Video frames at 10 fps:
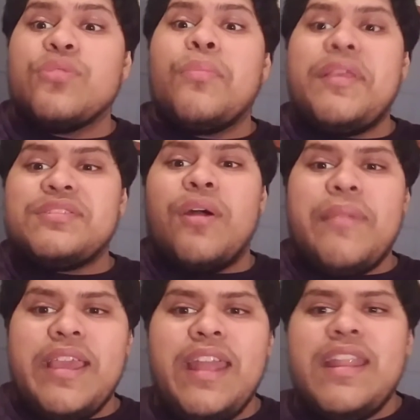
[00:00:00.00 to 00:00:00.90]
So we saw
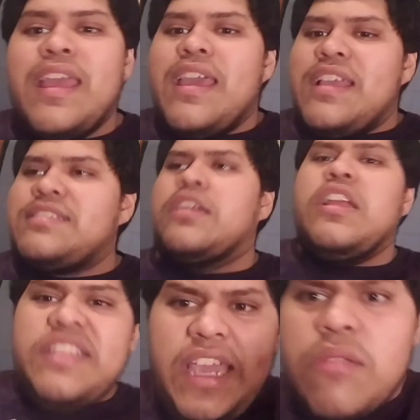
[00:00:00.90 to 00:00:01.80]
him again. He's
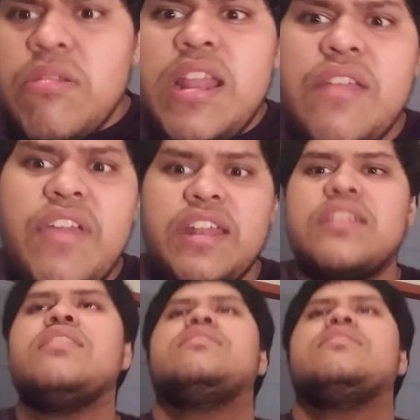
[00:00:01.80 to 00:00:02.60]
like, get rid of it.